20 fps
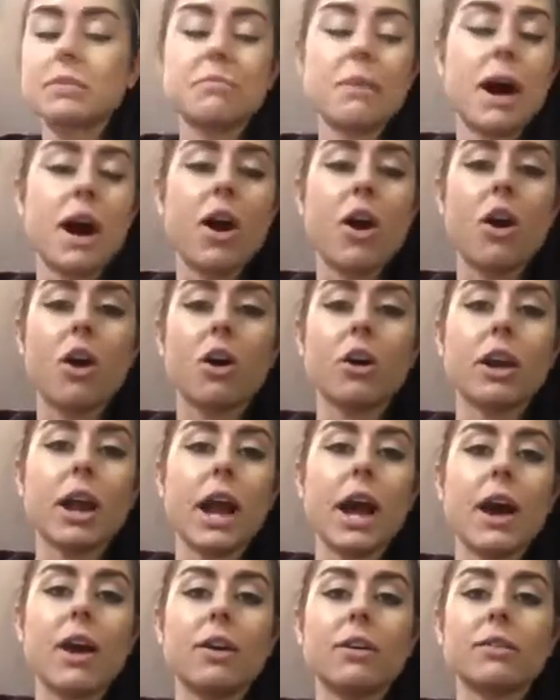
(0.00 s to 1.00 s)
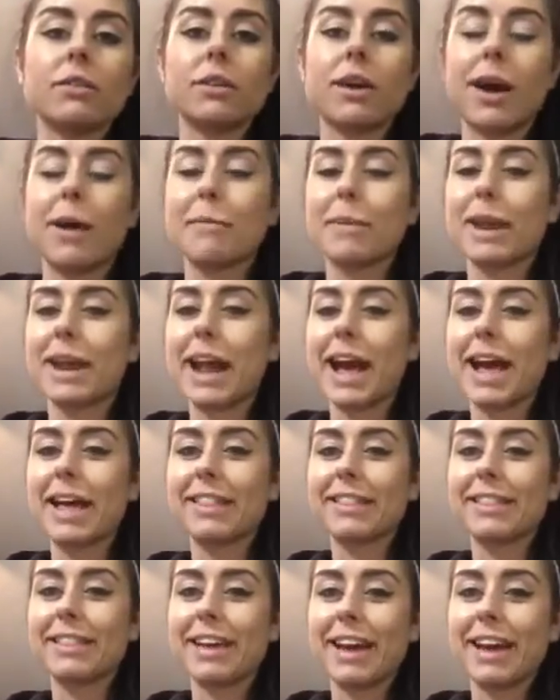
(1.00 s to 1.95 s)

my heart out. I mean, I